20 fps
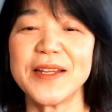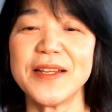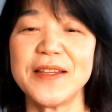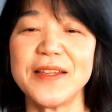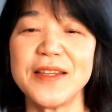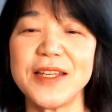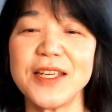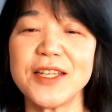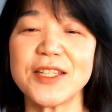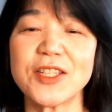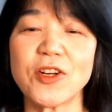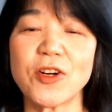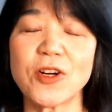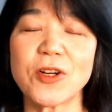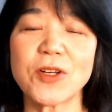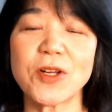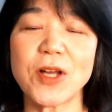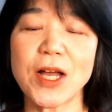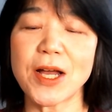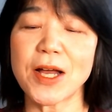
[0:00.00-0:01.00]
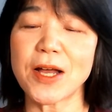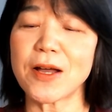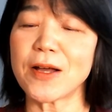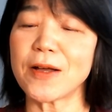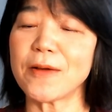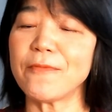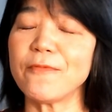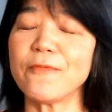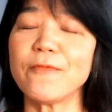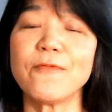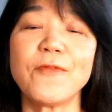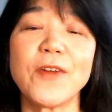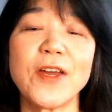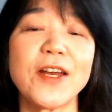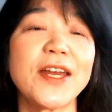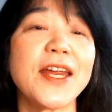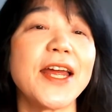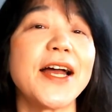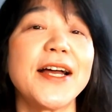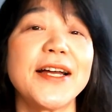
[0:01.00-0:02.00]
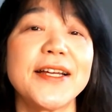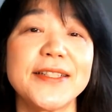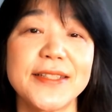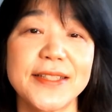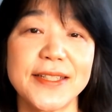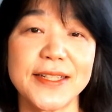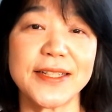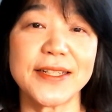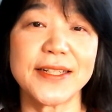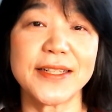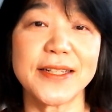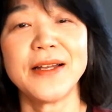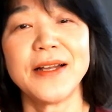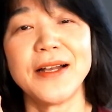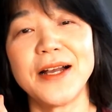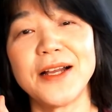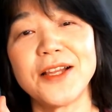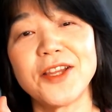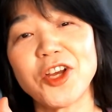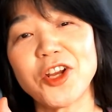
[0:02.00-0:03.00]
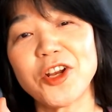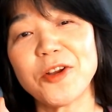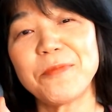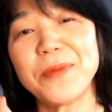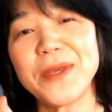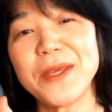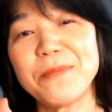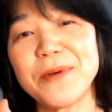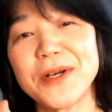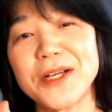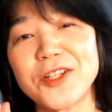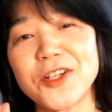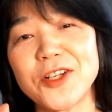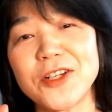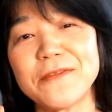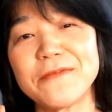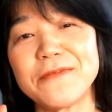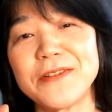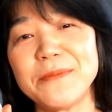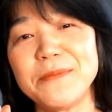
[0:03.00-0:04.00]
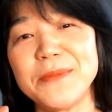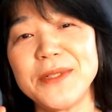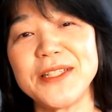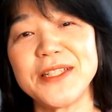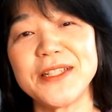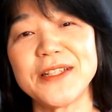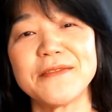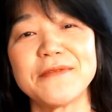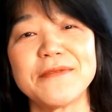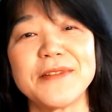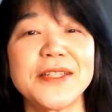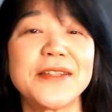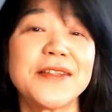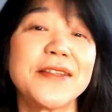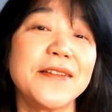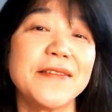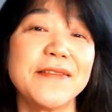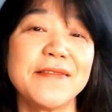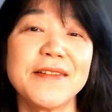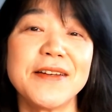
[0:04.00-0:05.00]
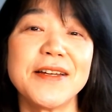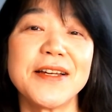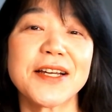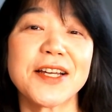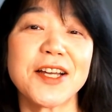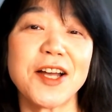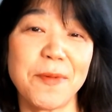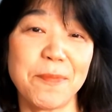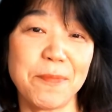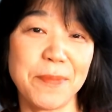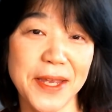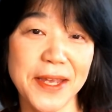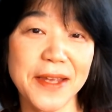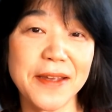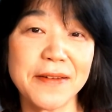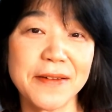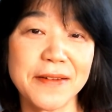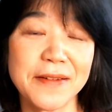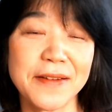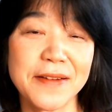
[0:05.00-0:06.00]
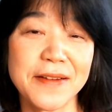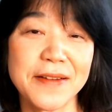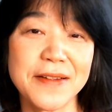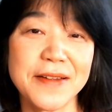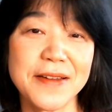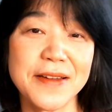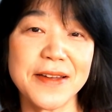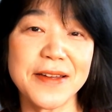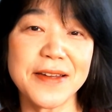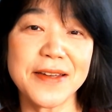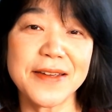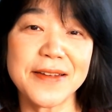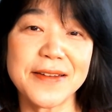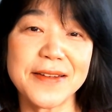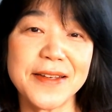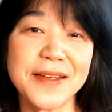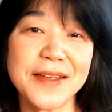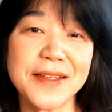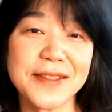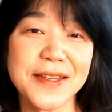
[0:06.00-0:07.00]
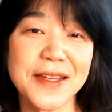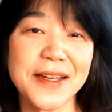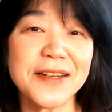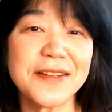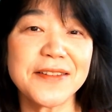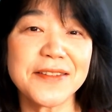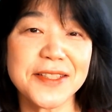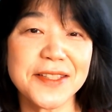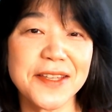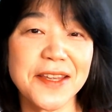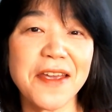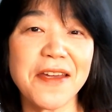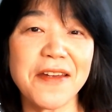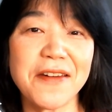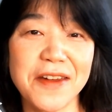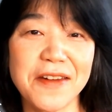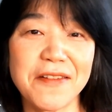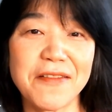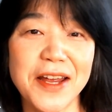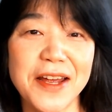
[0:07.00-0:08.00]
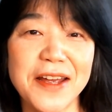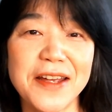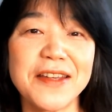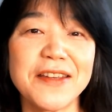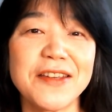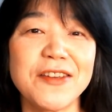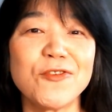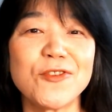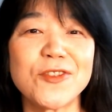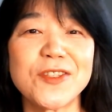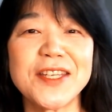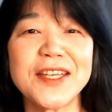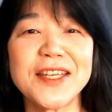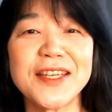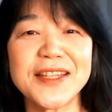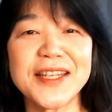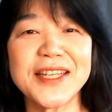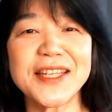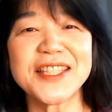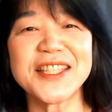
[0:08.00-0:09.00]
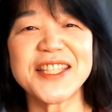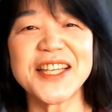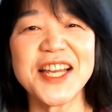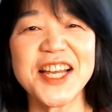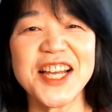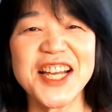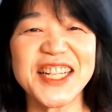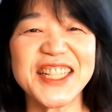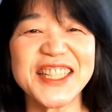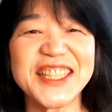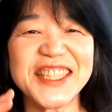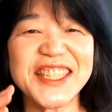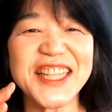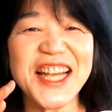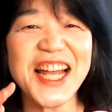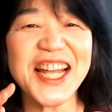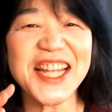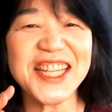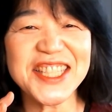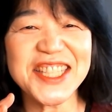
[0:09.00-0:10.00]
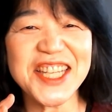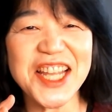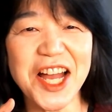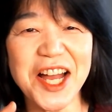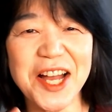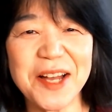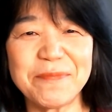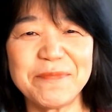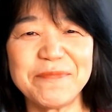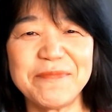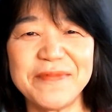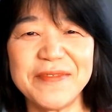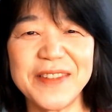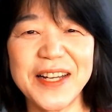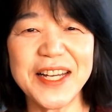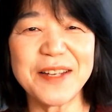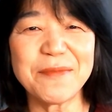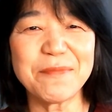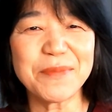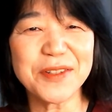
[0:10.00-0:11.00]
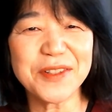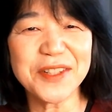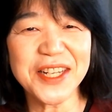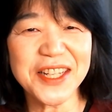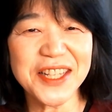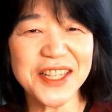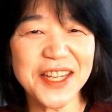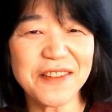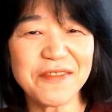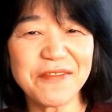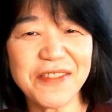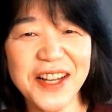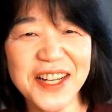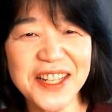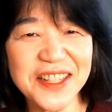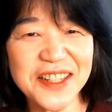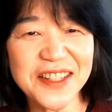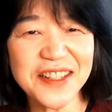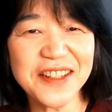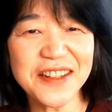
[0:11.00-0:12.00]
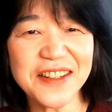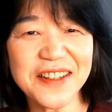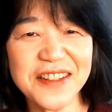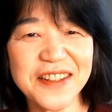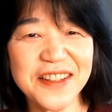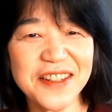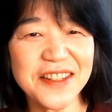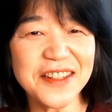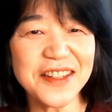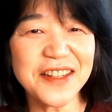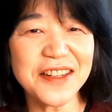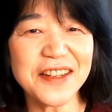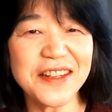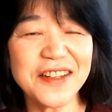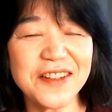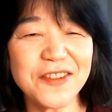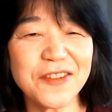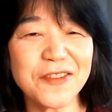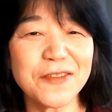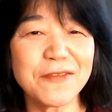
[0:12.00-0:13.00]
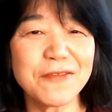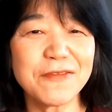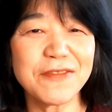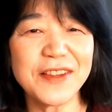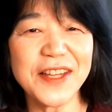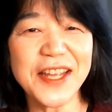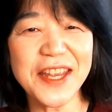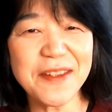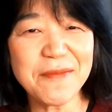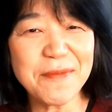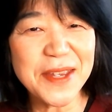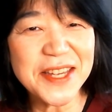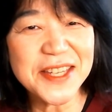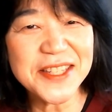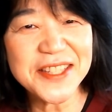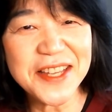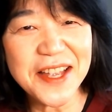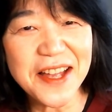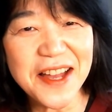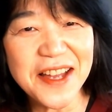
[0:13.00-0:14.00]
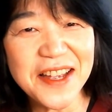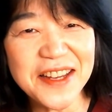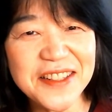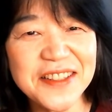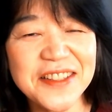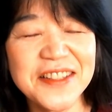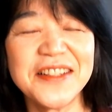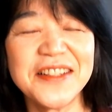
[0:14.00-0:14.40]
These are very handy. A lot of people are not familiar with cupping, and it's kind of scary, right? You see this glass cup and putting the fire in, flame inside.